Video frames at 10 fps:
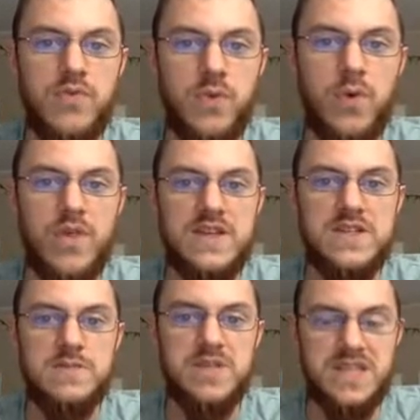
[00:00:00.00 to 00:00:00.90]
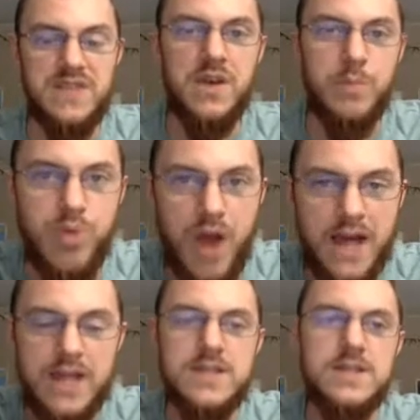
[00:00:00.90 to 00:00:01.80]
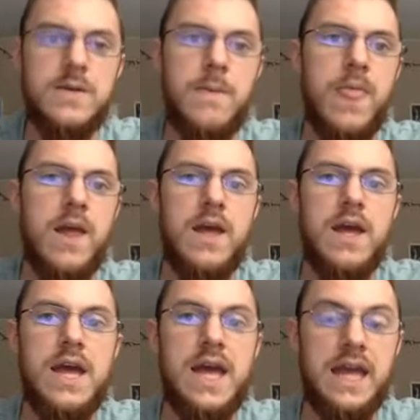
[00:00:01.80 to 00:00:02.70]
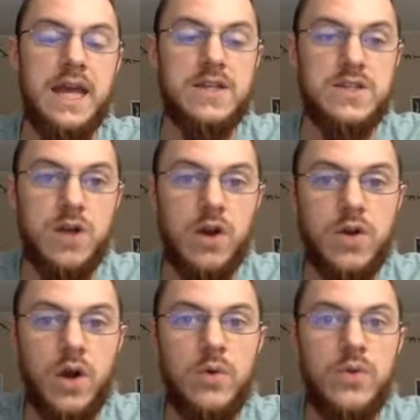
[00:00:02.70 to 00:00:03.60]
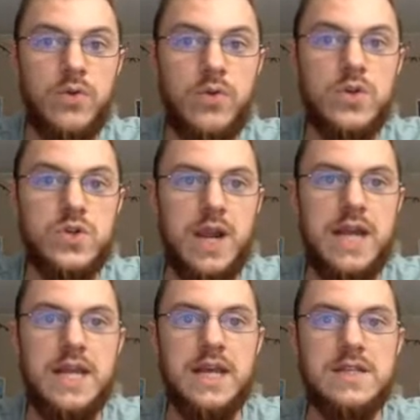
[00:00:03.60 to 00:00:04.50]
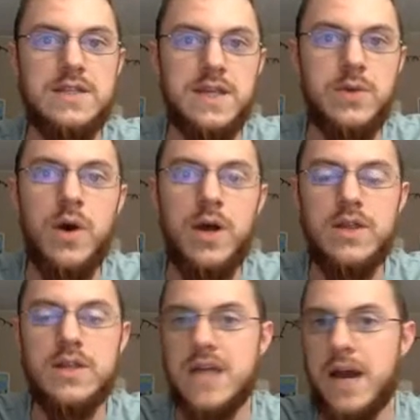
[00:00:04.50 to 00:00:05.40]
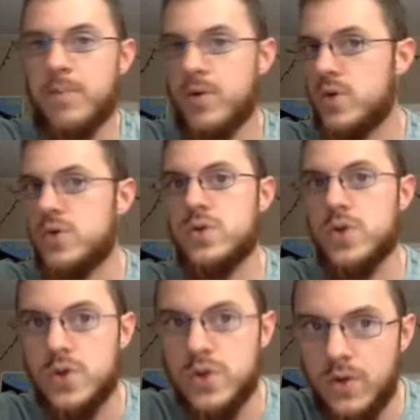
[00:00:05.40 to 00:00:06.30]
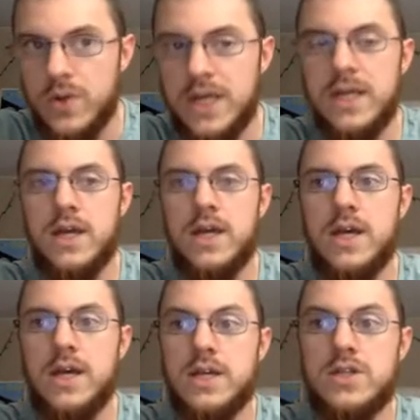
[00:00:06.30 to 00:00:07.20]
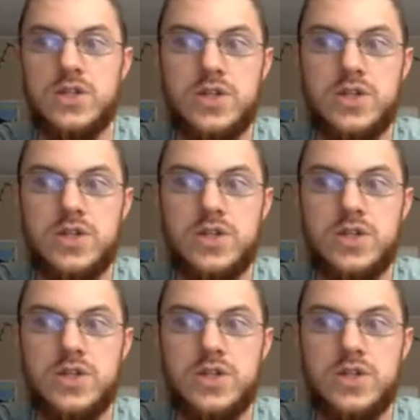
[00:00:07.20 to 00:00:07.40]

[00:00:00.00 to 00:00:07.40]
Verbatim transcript: for this specific product, and start going through the training and see what the top producers are doing to